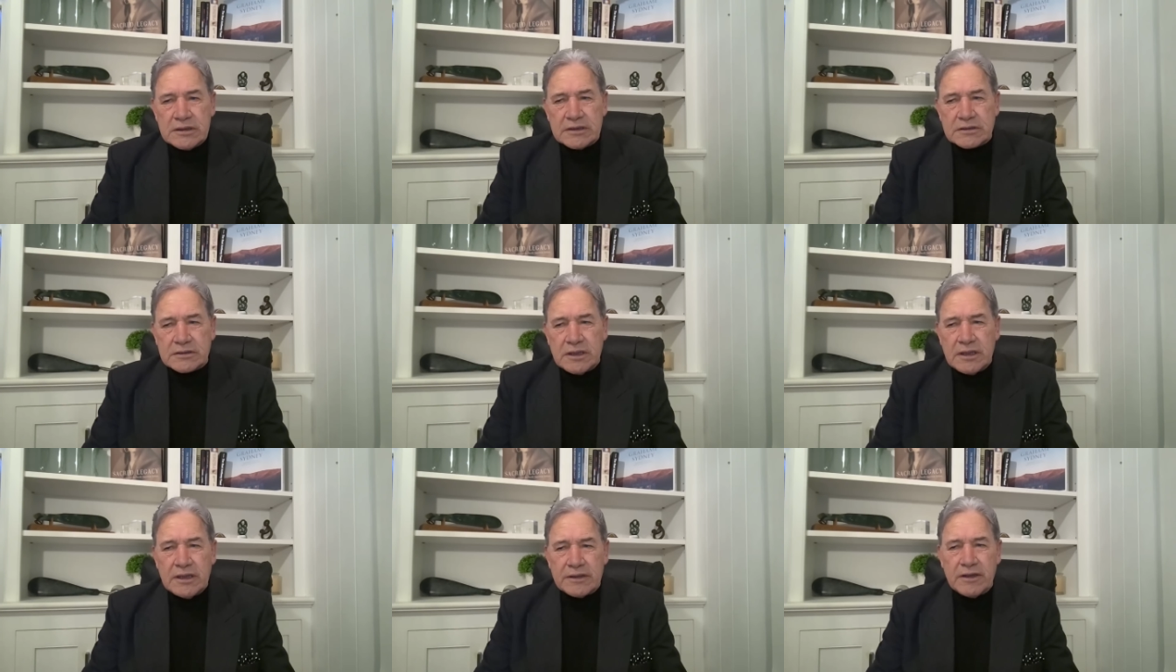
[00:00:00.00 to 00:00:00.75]
Mm. It's
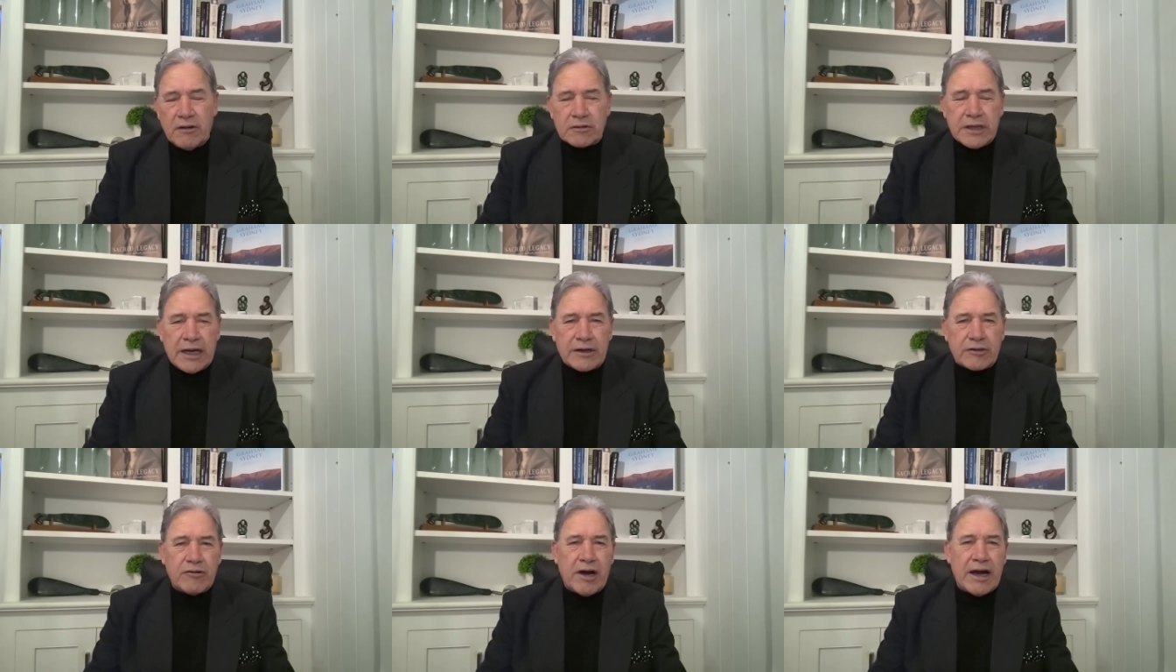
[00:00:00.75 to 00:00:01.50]
uh, the old
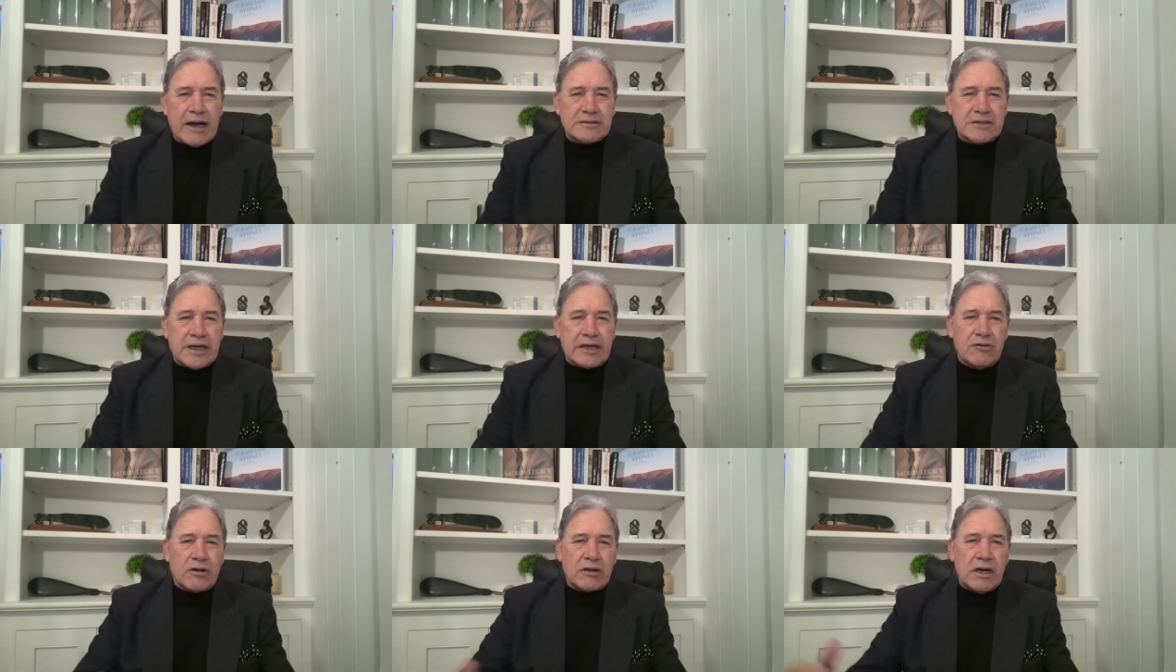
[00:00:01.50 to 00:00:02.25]
town crier
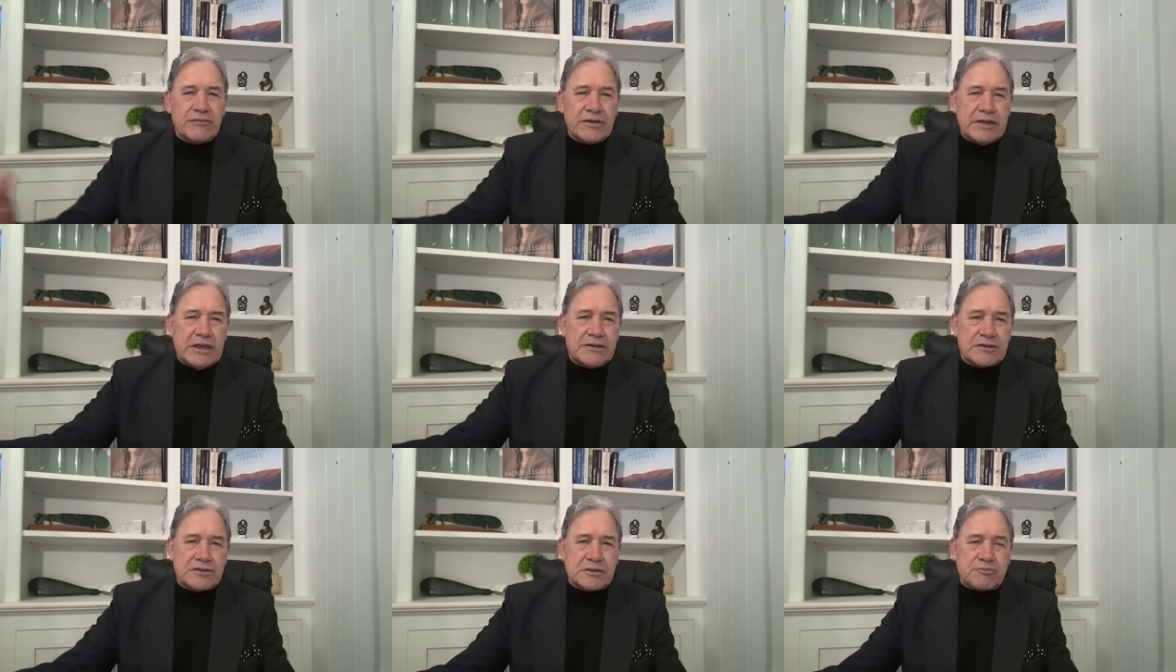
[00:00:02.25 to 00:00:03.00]
saying, look over
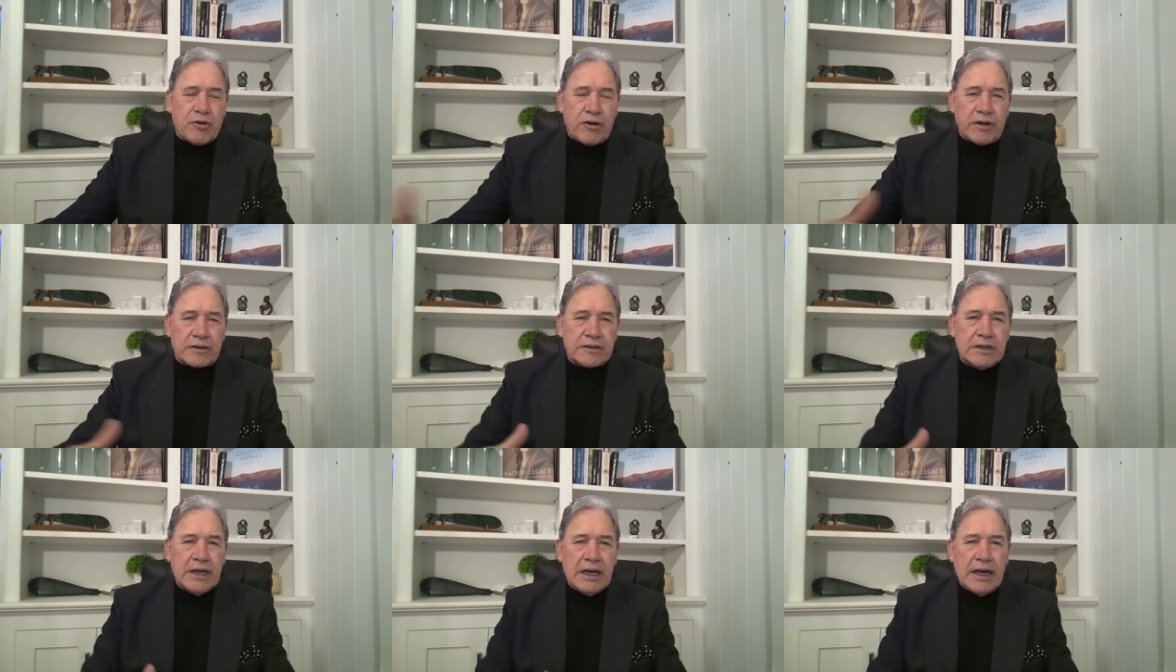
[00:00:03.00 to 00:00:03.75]
here, this is a
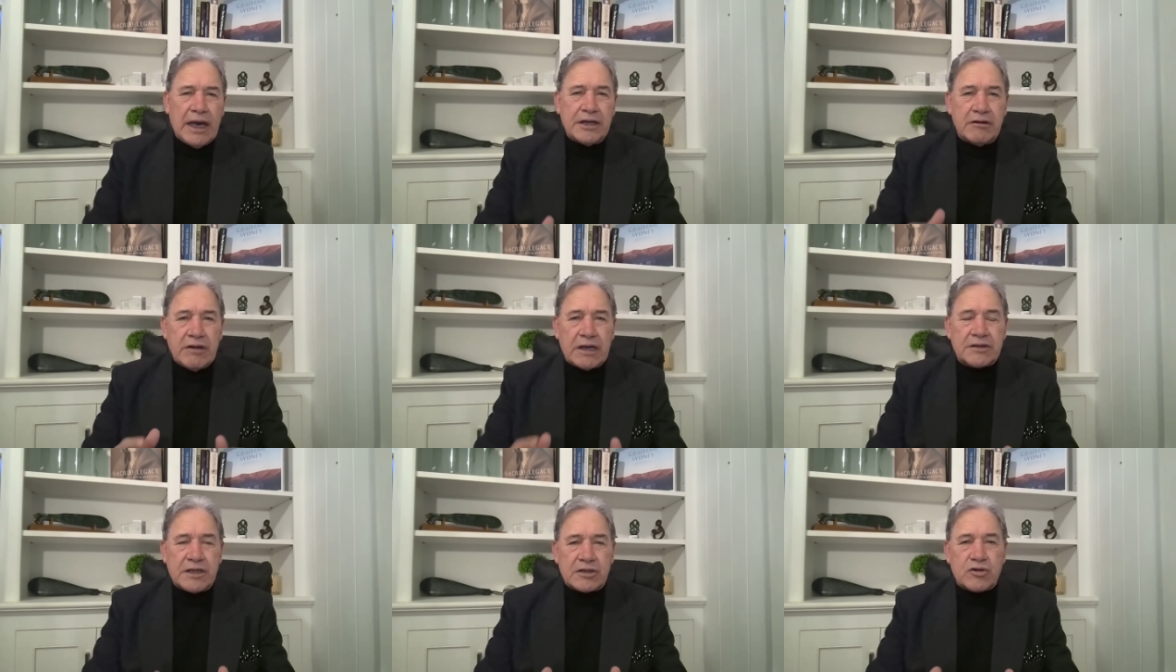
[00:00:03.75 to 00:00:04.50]
product. And you're
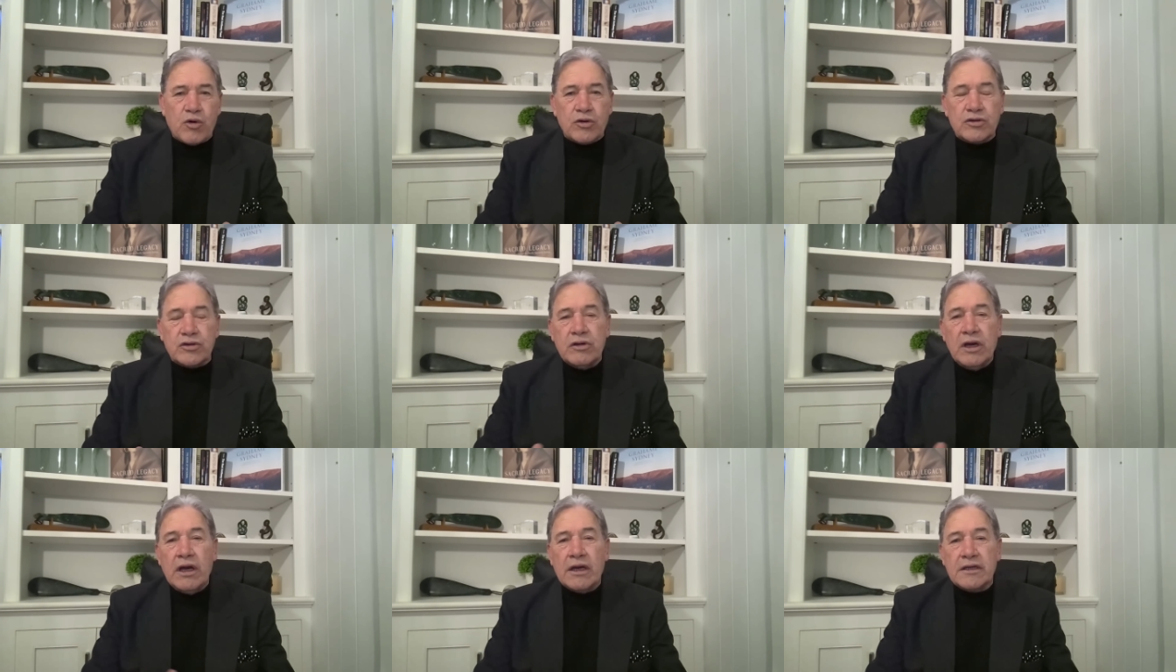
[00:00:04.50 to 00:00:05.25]
out there talking
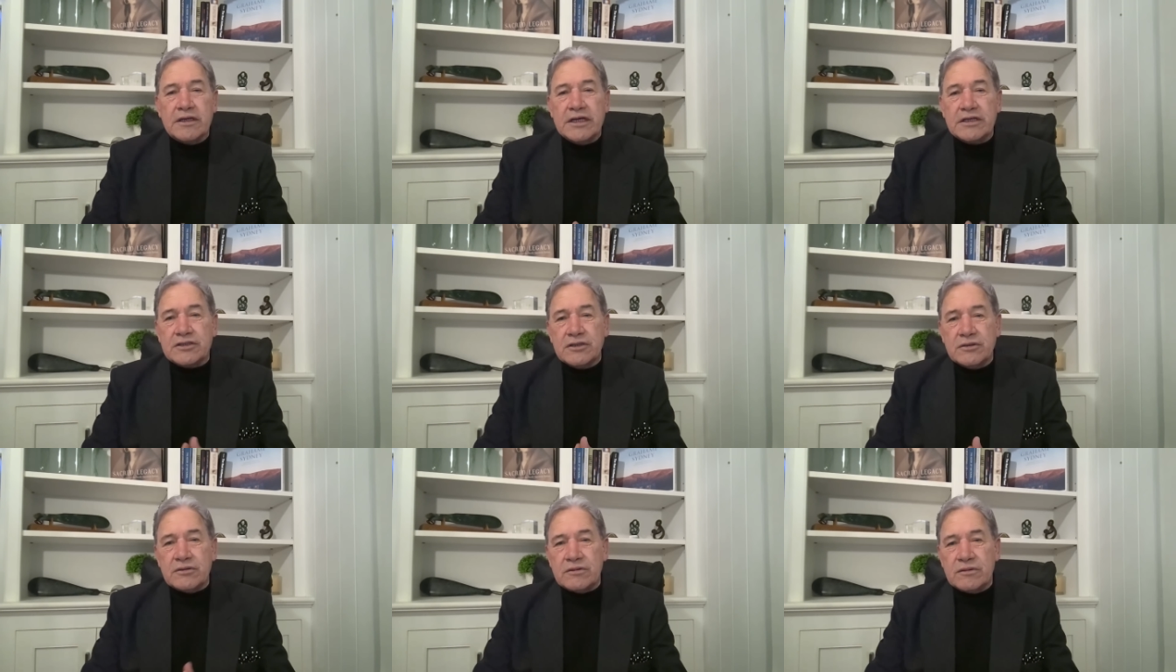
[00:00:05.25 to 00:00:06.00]
to guess
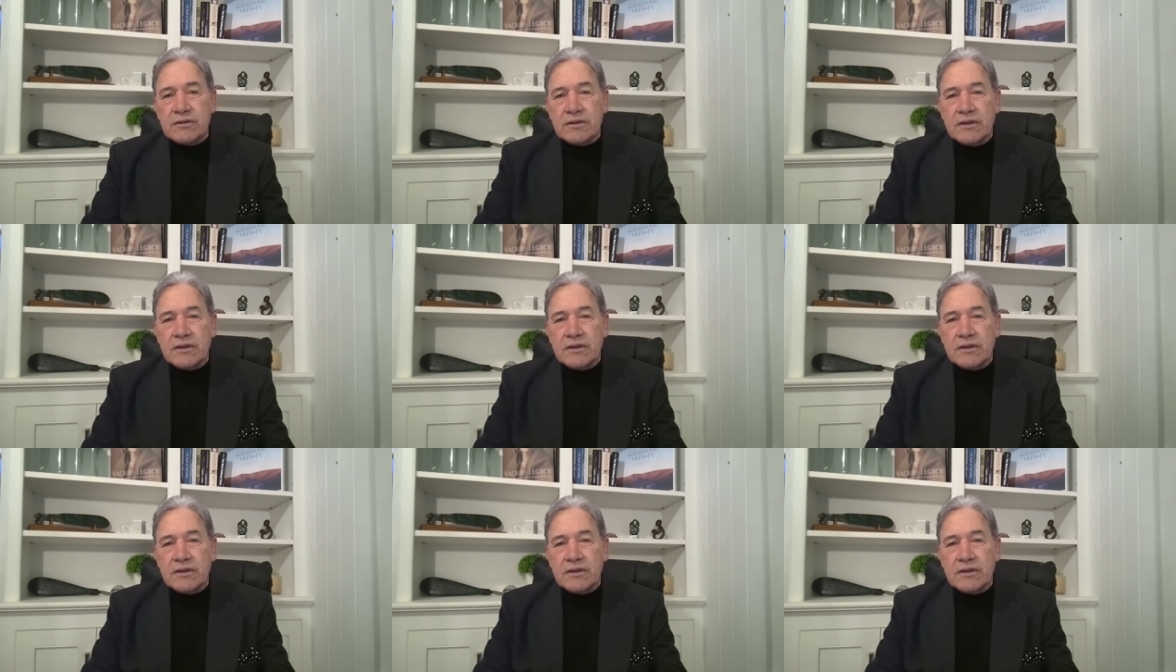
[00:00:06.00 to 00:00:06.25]
who?